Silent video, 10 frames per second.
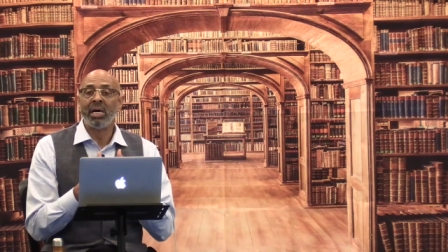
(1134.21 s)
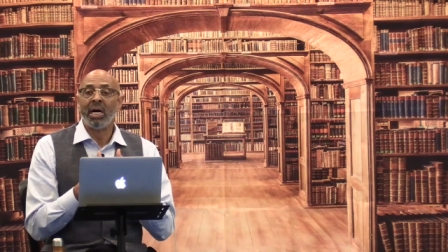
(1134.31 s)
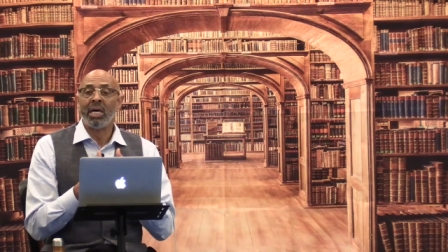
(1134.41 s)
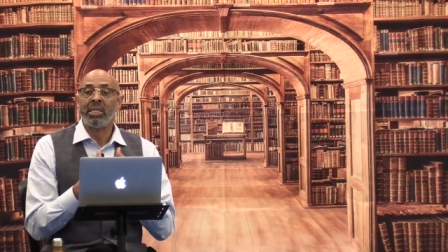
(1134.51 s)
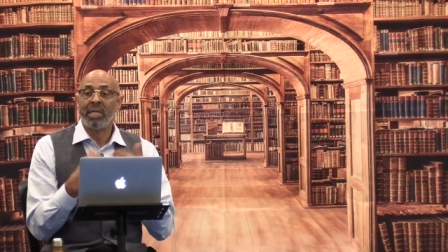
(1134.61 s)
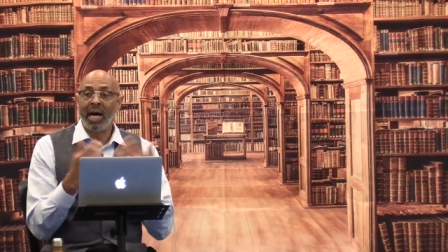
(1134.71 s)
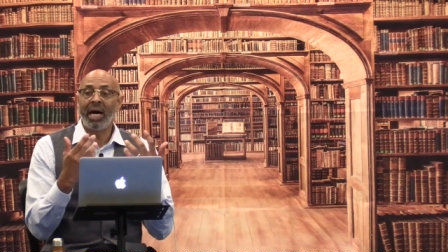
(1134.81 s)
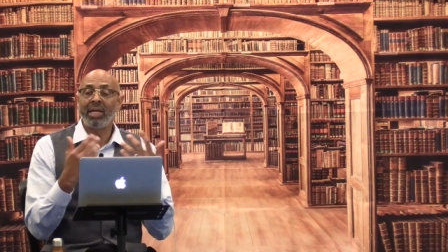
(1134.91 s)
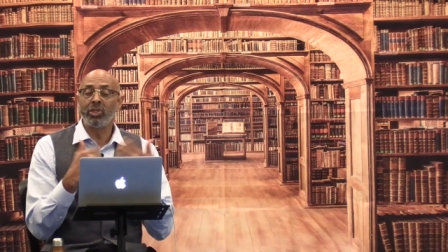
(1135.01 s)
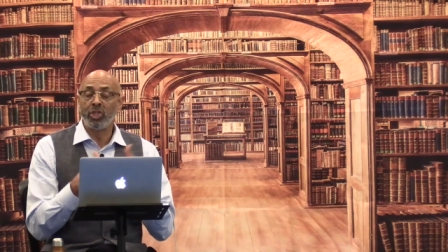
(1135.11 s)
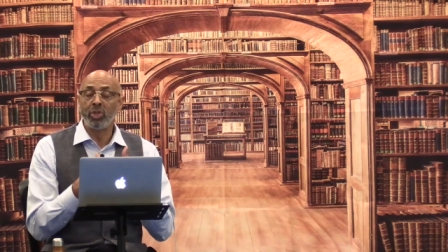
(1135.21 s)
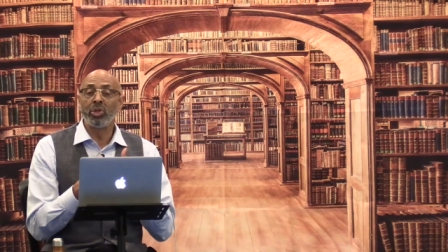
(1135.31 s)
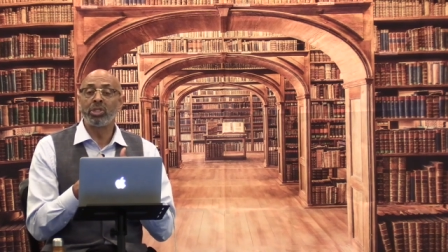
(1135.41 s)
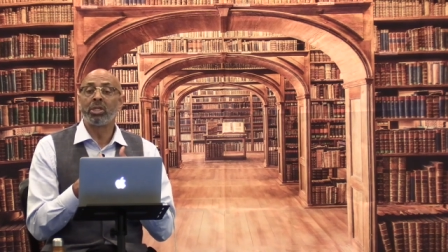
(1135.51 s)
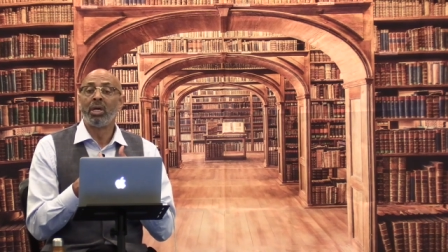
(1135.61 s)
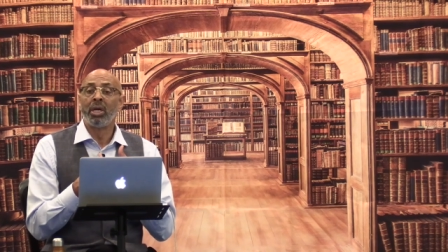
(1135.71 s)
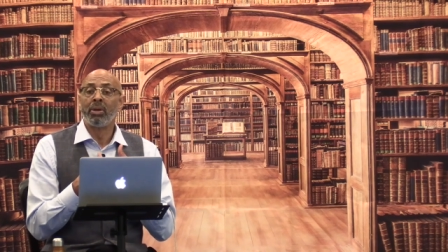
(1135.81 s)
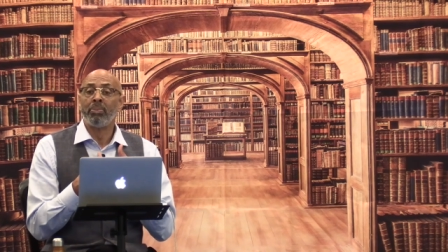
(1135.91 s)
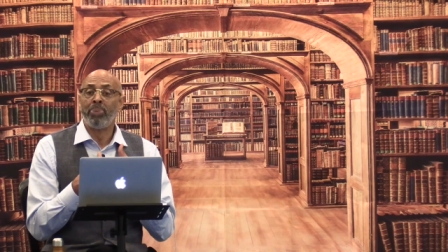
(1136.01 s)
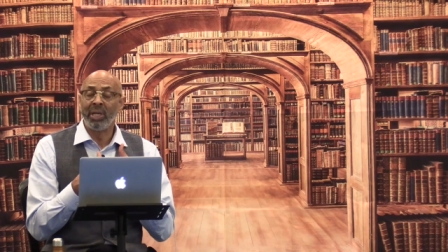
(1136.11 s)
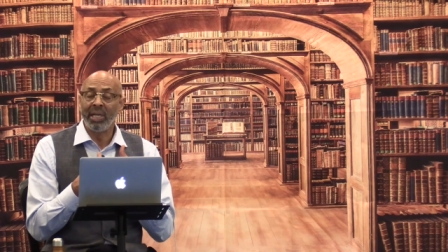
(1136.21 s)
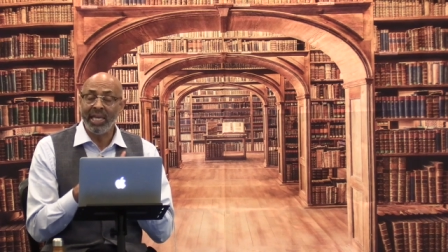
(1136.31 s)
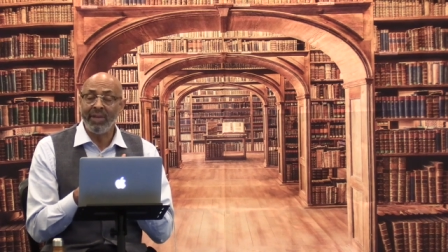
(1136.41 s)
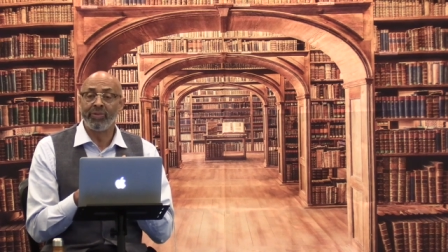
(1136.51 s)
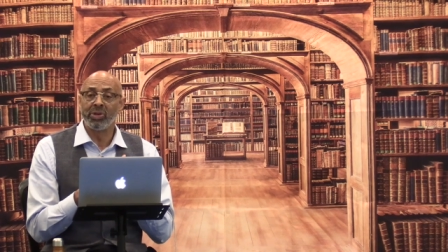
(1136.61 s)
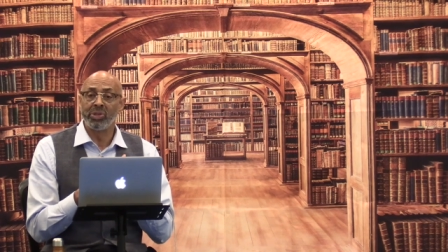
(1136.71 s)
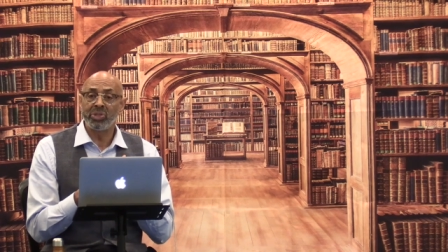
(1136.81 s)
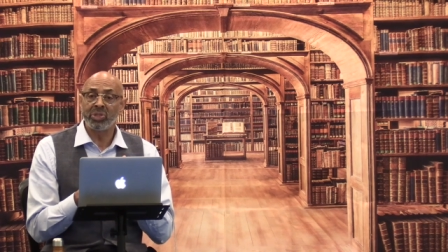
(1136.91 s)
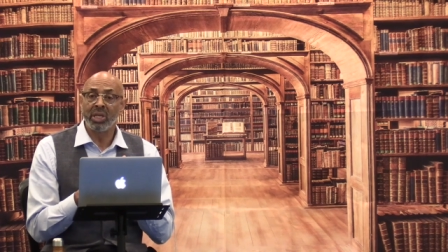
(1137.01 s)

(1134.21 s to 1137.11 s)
non Jewish believers,